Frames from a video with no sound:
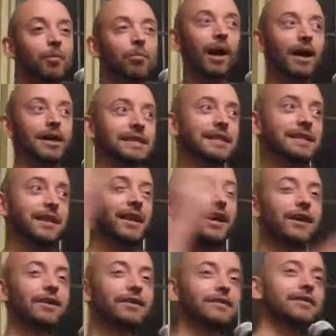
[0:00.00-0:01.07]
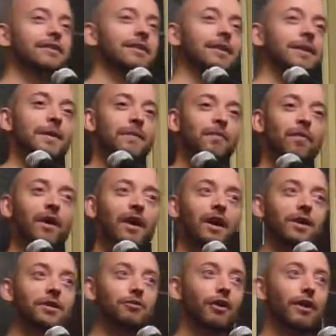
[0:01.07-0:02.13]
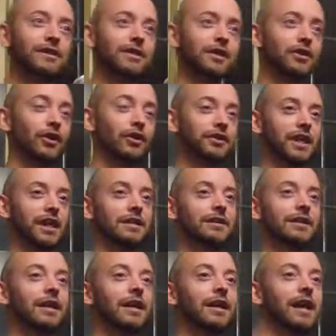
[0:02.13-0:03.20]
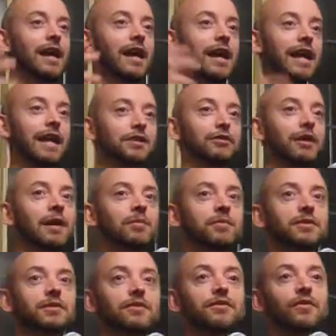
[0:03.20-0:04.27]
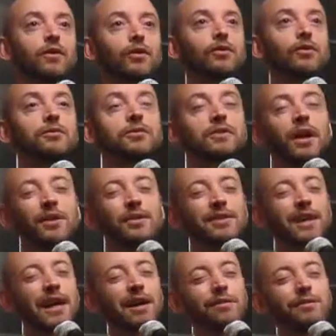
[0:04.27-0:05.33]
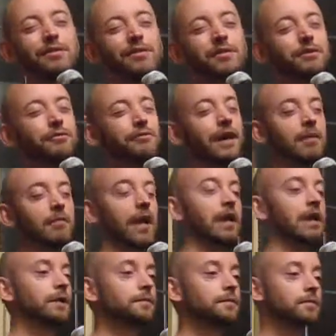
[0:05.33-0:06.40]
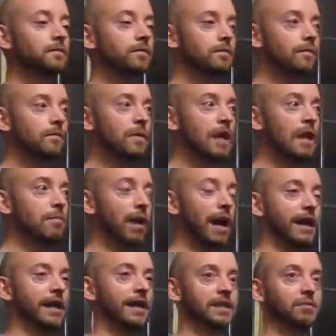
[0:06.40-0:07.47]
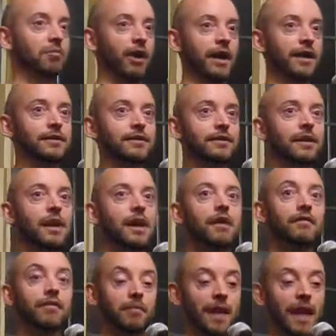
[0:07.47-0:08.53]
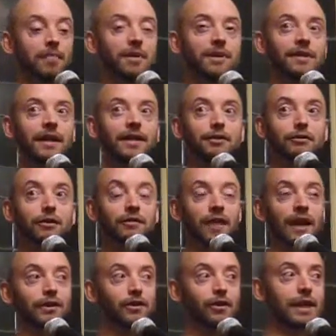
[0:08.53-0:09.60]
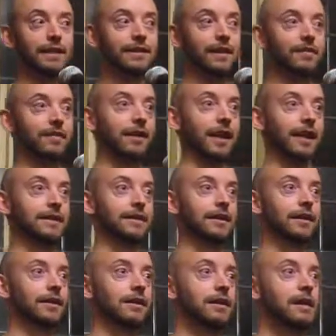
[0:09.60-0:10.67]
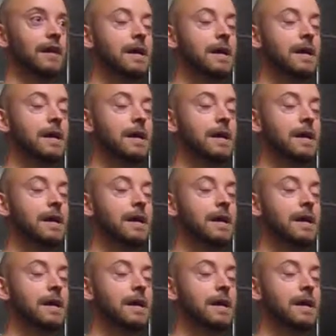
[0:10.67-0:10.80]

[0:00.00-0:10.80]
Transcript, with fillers: But as he turns and tries to dodge it, he trips and falls, goes down screaming. Panic spreads from the epicenter of that doggy defecator.